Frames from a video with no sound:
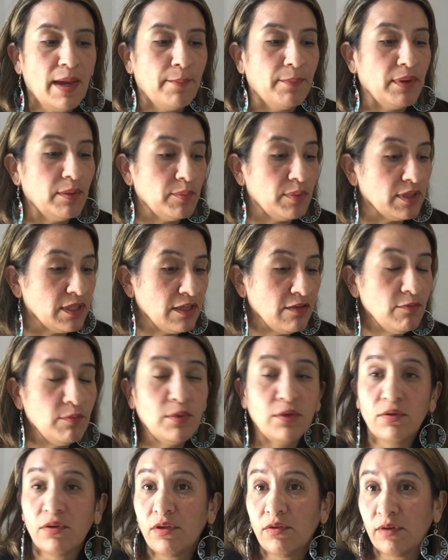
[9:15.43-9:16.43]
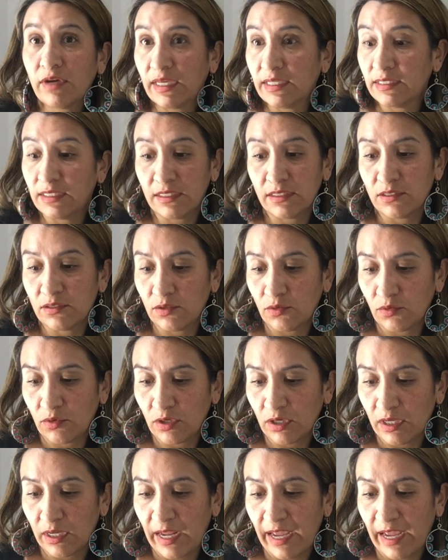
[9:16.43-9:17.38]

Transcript: But Believe Beauty, you guys, is so good.